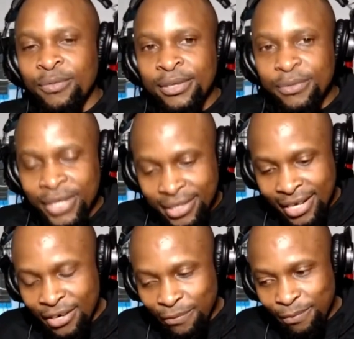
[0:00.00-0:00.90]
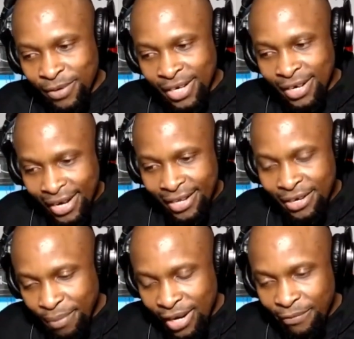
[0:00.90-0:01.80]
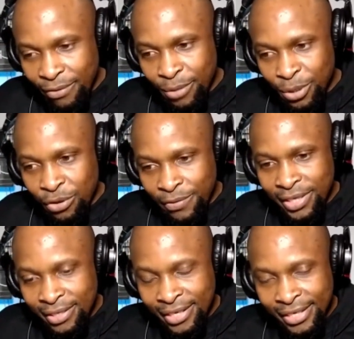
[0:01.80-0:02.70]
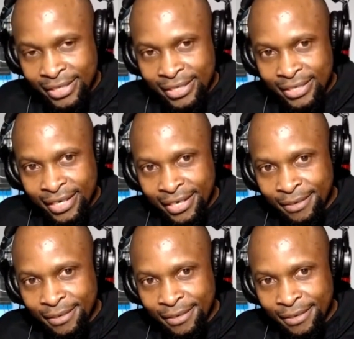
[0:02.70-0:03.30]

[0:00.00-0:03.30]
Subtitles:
inside of Canary platform, so obviously there isn't